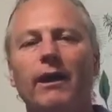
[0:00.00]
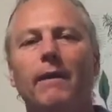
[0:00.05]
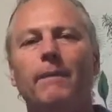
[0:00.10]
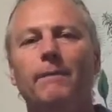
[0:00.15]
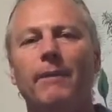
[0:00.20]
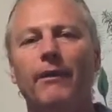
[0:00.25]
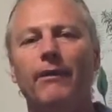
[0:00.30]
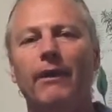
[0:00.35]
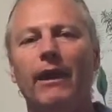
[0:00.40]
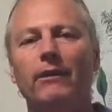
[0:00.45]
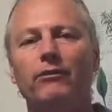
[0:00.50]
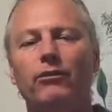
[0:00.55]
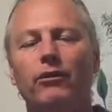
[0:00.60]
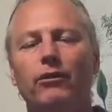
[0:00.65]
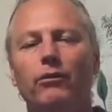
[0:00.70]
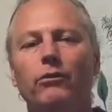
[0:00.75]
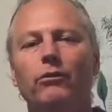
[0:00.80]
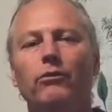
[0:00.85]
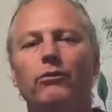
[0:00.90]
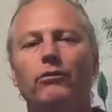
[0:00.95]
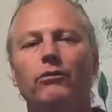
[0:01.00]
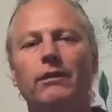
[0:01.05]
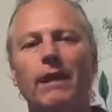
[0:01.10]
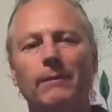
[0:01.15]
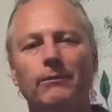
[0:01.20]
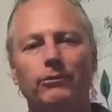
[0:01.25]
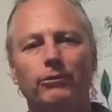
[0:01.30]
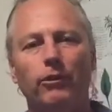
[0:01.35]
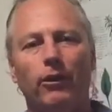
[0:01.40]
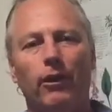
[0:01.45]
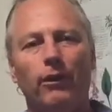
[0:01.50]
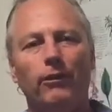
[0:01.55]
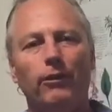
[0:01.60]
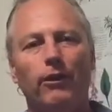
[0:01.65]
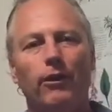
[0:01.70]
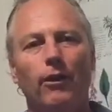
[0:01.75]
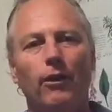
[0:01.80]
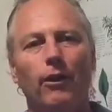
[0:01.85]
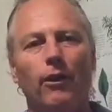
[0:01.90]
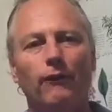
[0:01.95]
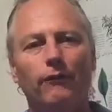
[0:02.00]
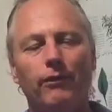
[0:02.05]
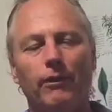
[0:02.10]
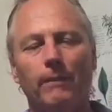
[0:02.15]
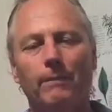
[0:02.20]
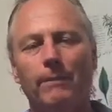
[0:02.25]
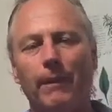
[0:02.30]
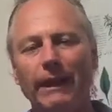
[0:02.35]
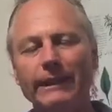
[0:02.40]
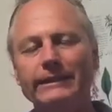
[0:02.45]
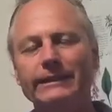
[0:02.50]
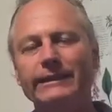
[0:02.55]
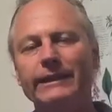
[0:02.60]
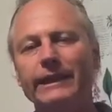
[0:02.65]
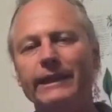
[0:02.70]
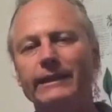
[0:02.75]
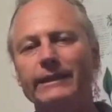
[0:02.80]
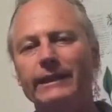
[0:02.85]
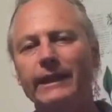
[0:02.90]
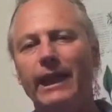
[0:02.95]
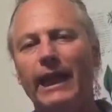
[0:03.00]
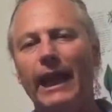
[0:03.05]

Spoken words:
but that's a good snapshot of the basic